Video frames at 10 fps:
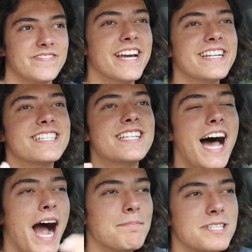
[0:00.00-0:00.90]
It is
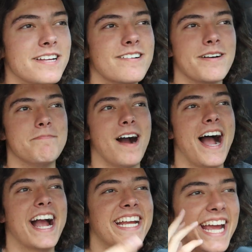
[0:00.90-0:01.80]
top secret, but
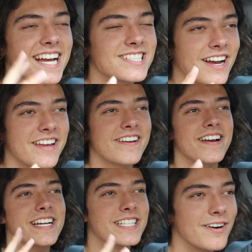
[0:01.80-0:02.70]
I can't tell you
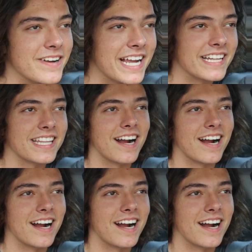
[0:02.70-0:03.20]
until we get